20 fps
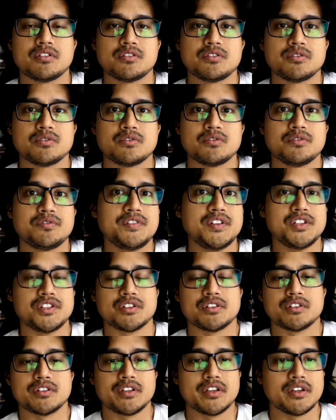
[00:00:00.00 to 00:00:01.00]
to
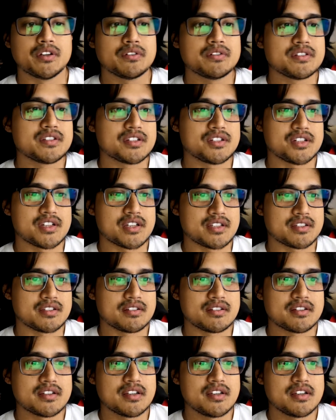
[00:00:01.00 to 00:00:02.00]
feature, such as